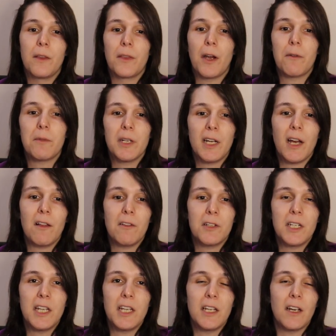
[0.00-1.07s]
That
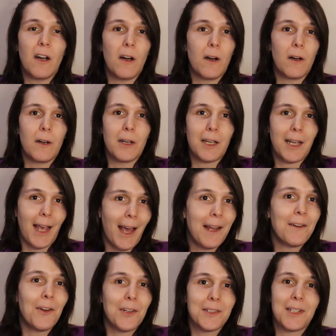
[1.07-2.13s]
reality
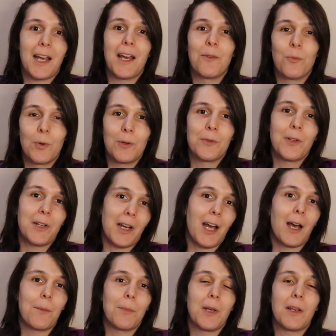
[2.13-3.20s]
cannot and will not
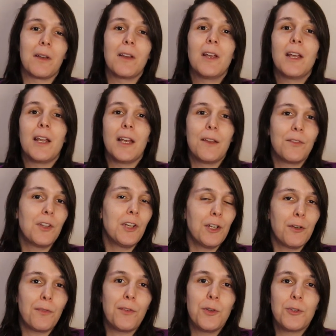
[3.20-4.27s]
happen in the
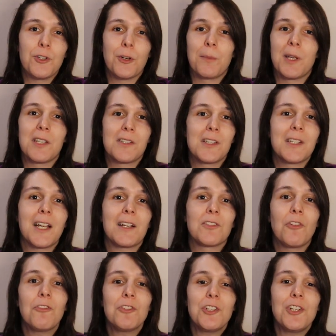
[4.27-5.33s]
near future because the
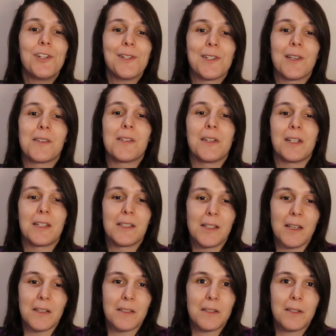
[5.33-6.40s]
technology just doesn't
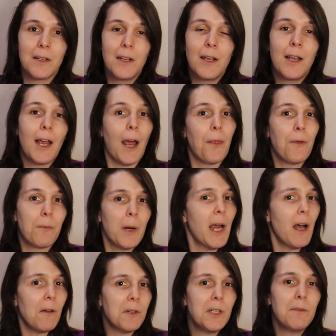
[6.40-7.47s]
exist. And the
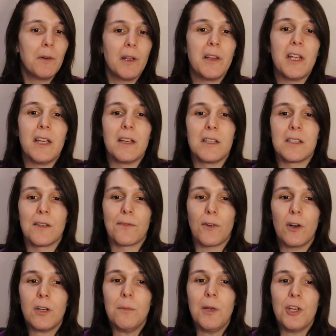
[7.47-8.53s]
reality really is, if
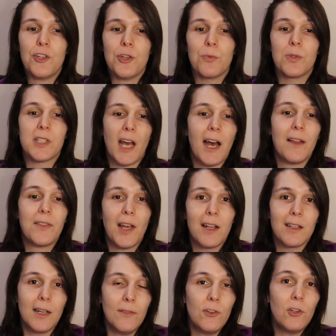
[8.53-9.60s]
automation was at
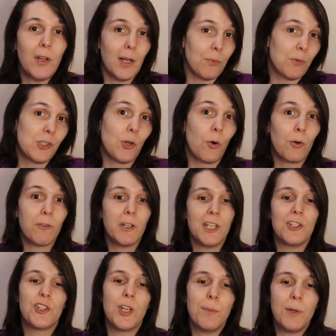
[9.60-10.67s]
that level and was
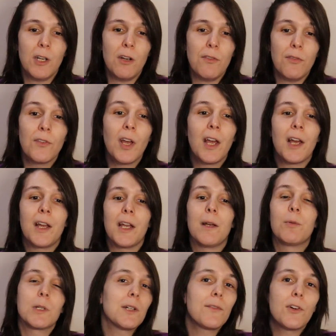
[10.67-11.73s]
already cheap enough,
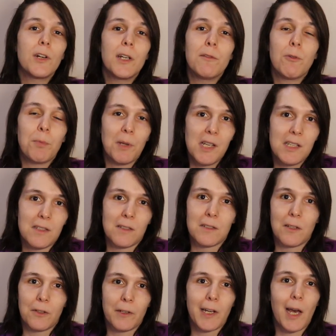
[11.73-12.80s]
it would have already replaced
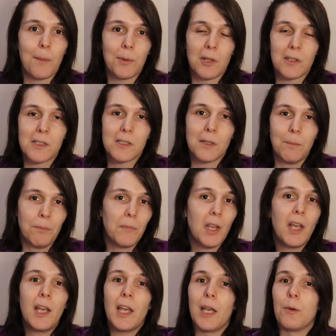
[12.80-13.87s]
us under capitalism.
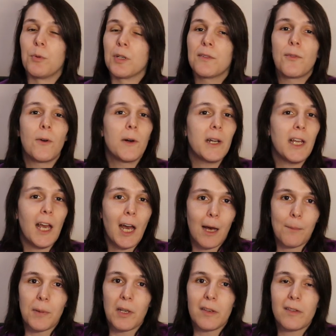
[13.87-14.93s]
It would have already
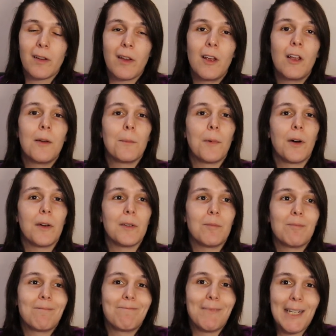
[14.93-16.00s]
happened. But
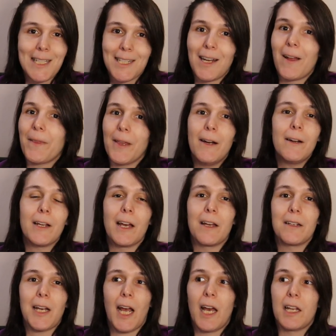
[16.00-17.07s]
it's not there
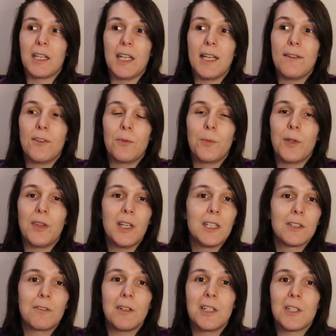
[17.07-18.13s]
yet. And even with the
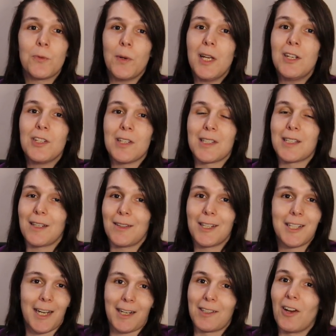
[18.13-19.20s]
increased wages,
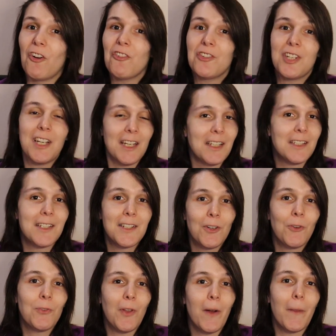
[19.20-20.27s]
the technology is
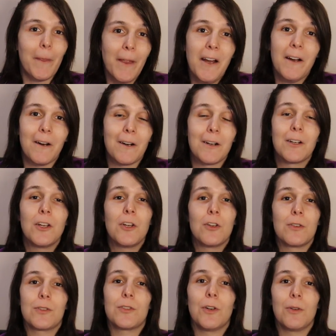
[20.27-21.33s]
still not there.
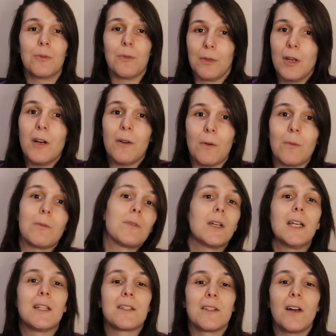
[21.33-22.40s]
So no,
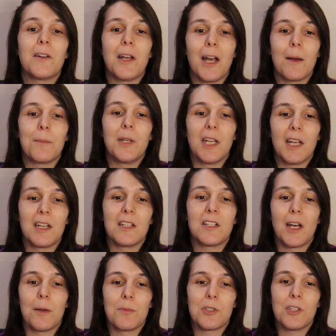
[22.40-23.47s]
it's not happening
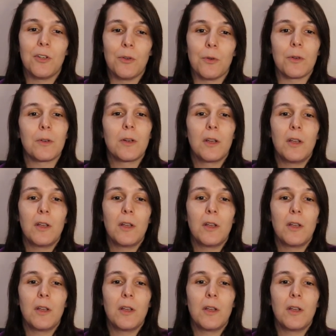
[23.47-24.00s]
anytime soon.